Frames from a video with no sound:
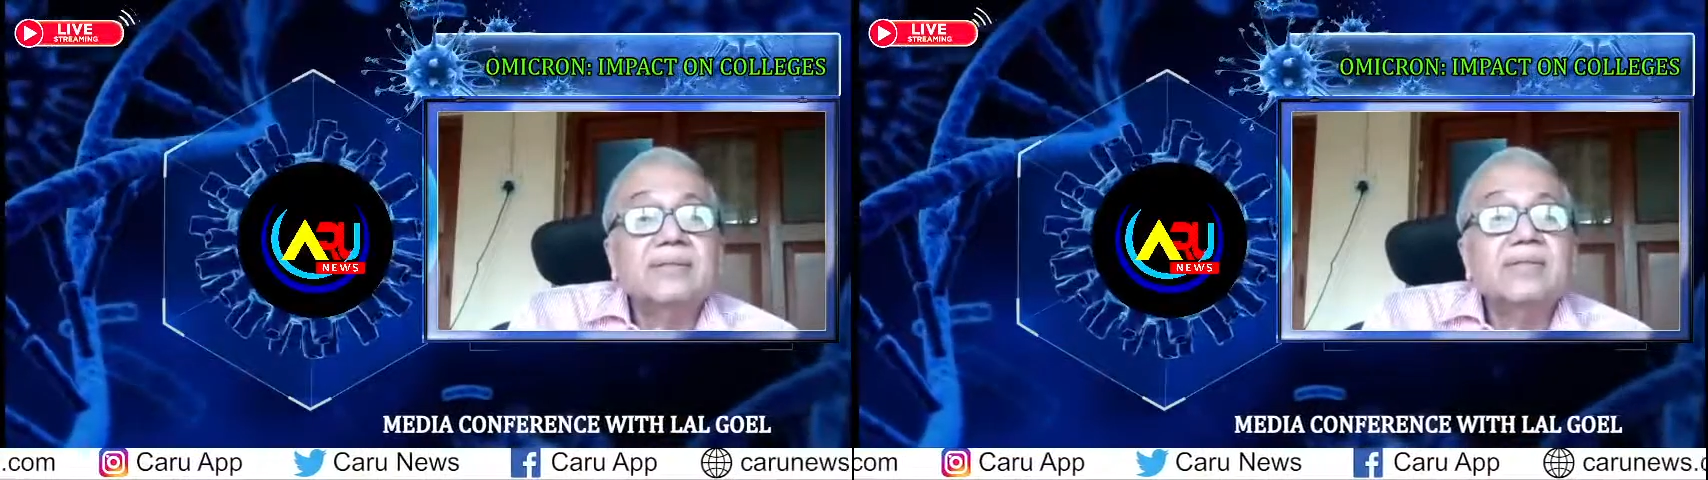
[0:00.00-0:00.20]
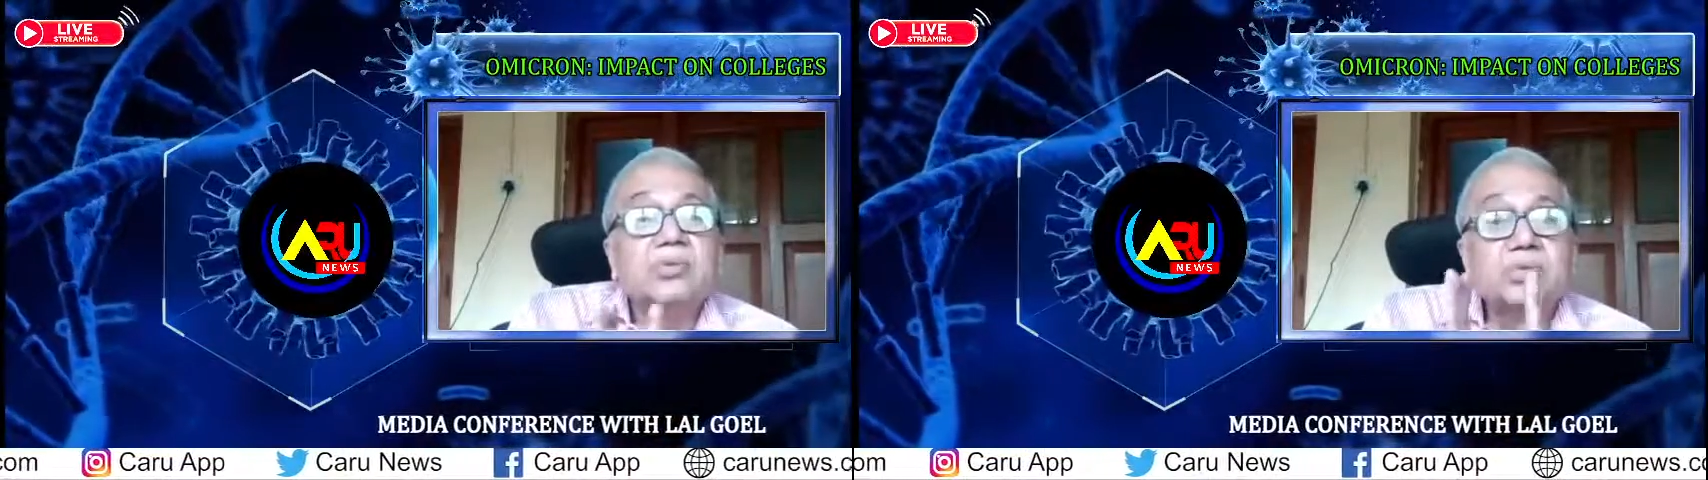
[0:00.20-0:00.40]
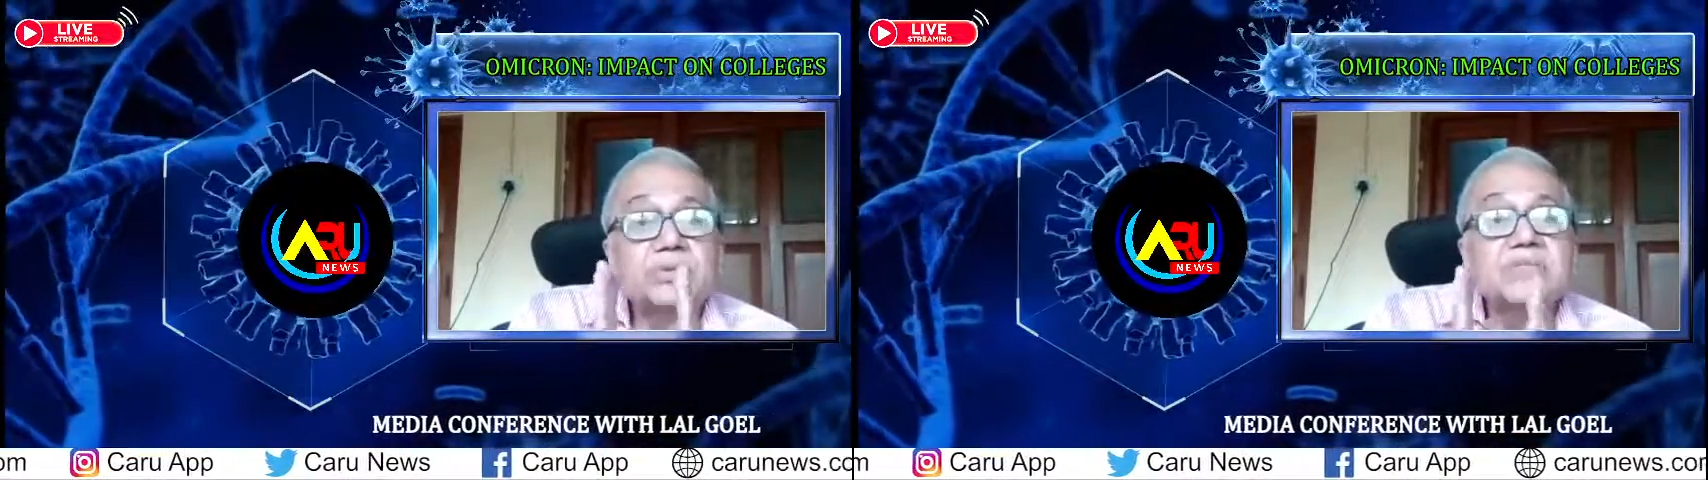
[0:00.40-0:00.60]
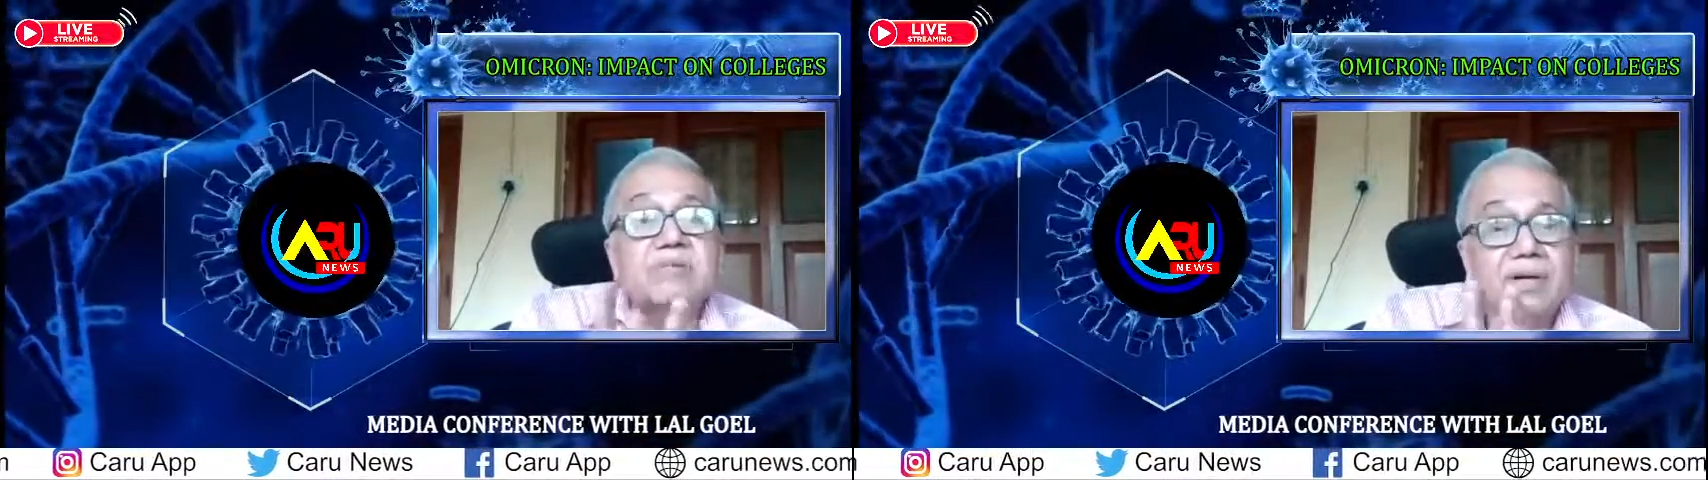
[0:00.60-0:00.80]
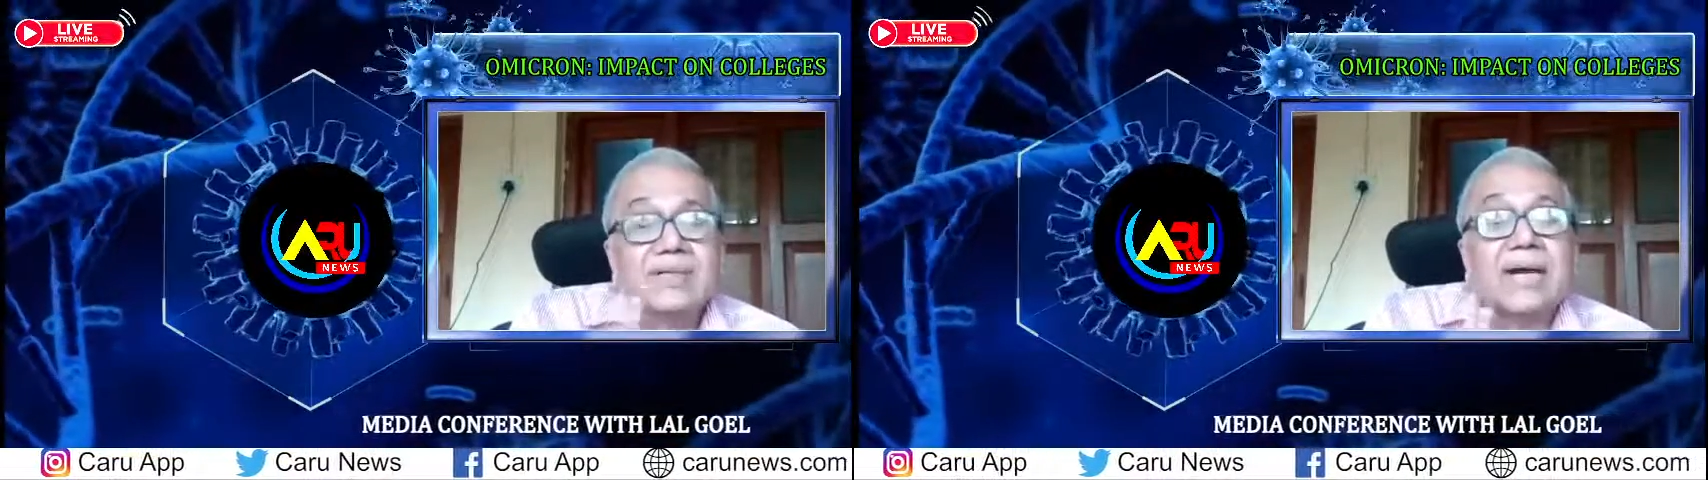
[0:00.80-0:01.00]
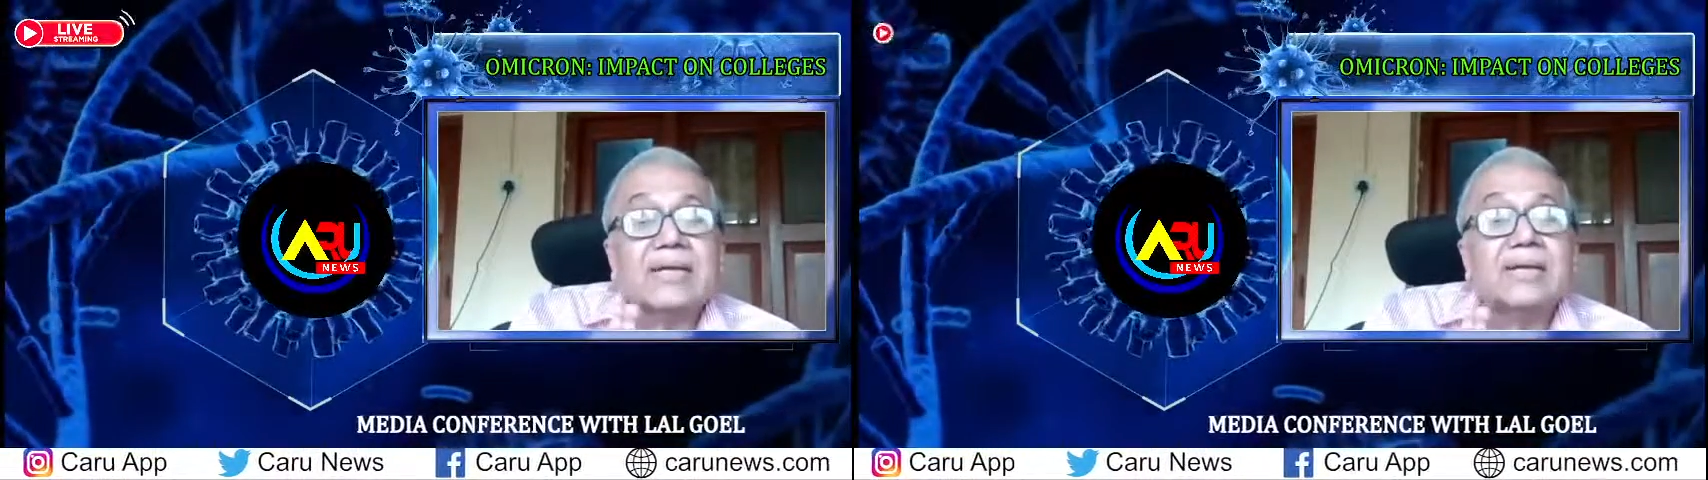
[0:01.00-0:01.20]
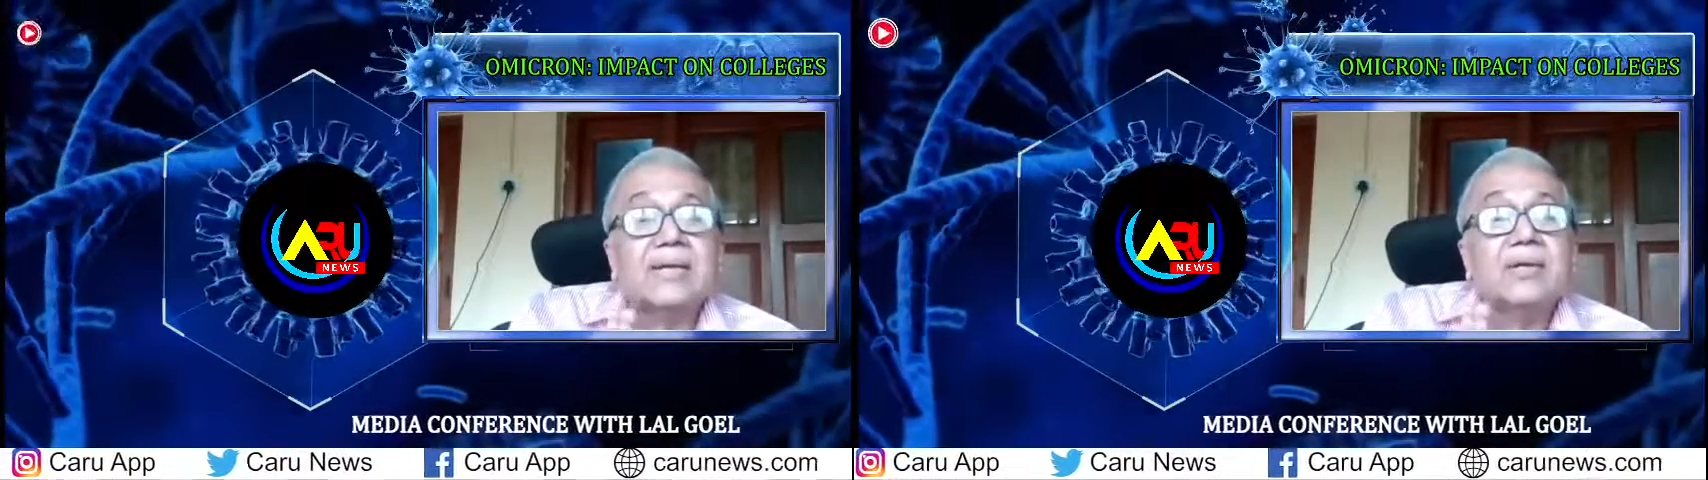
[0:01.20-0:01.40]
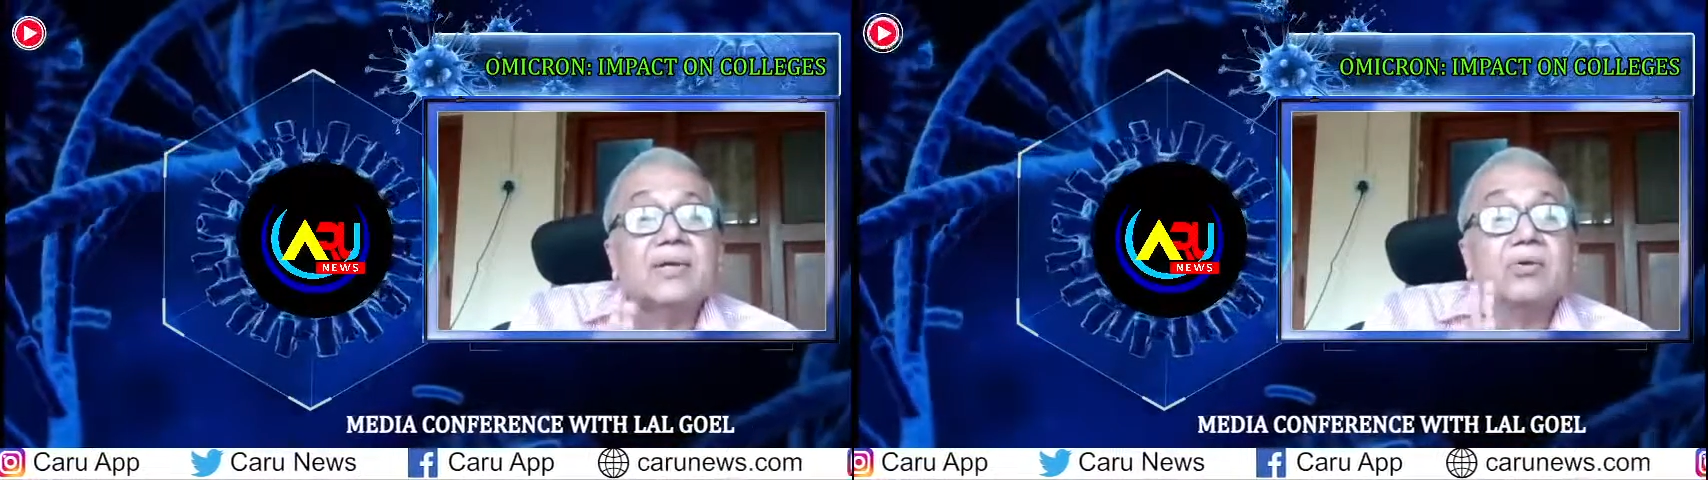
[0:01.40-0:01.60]
The truth is not that.
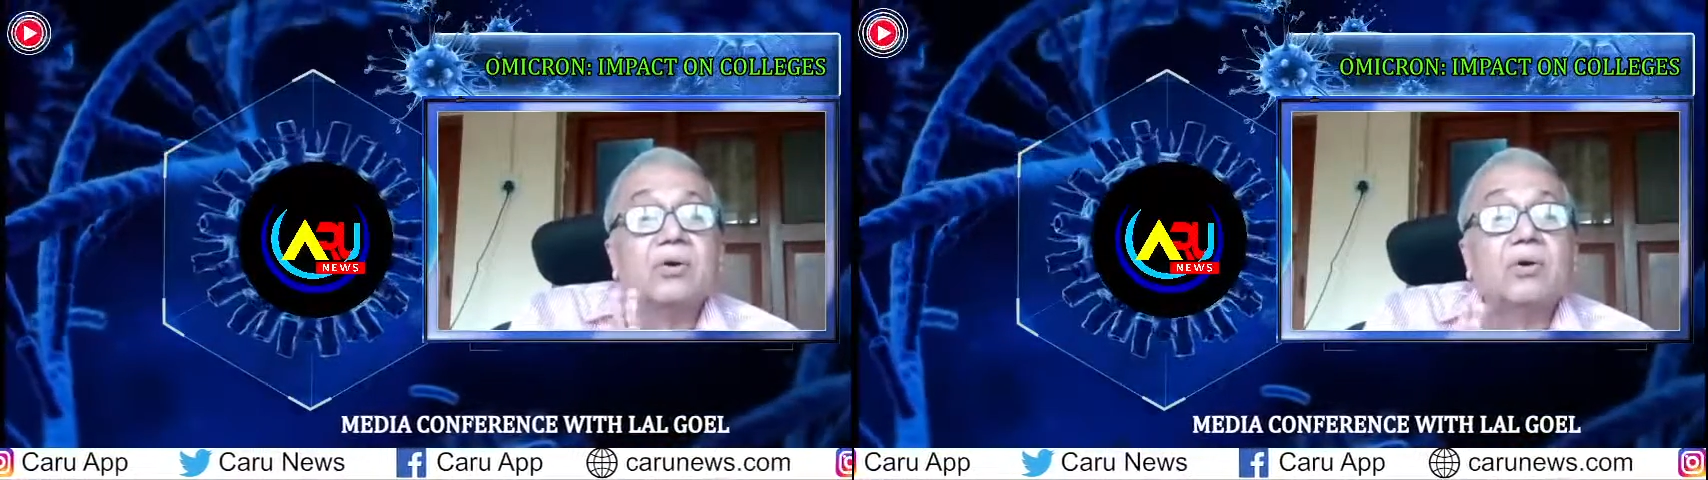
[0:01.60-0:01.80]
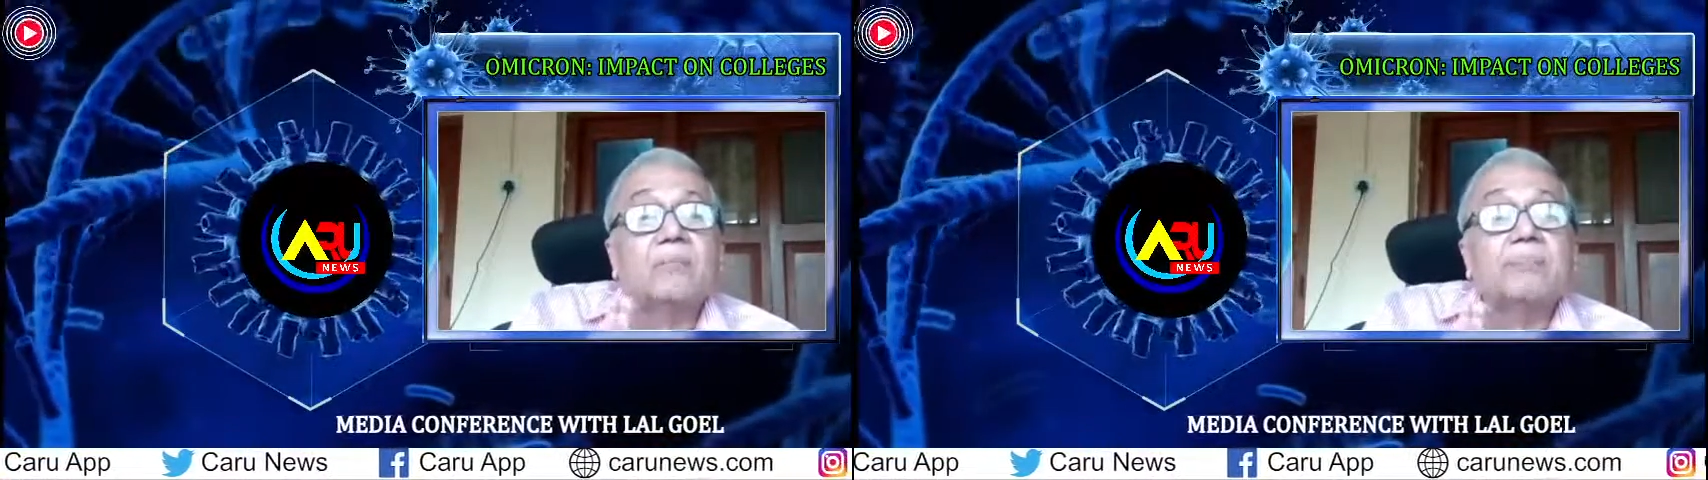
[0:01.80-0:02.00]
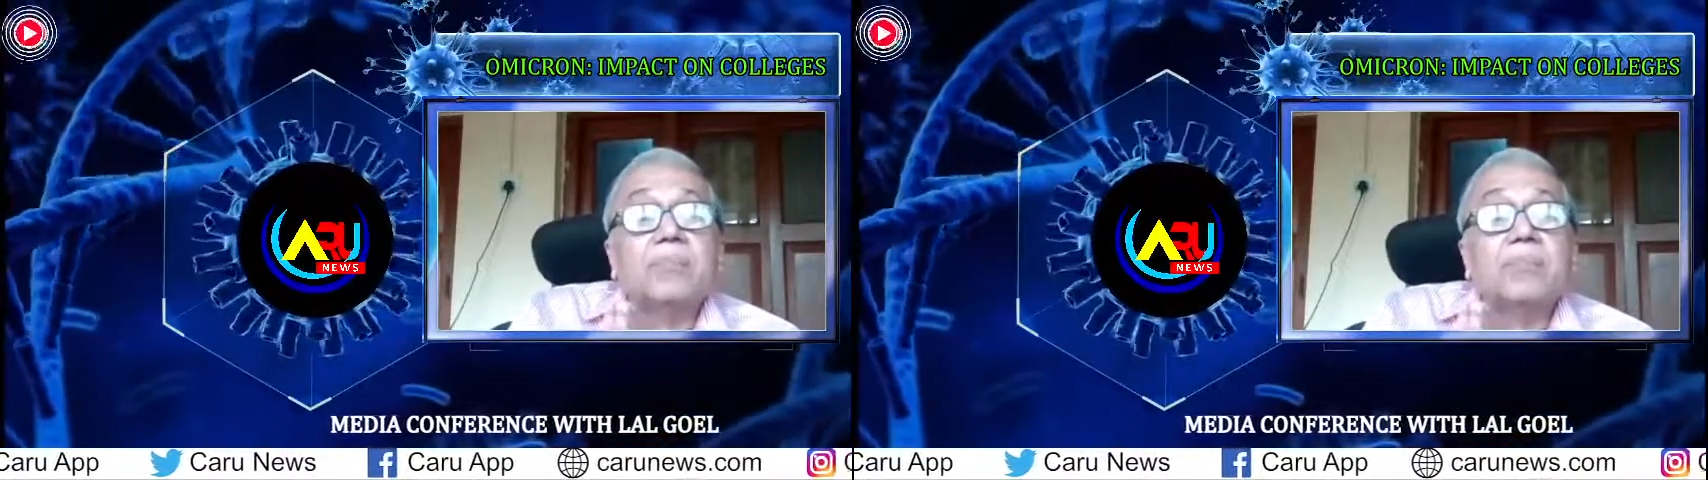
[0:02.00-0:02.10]
So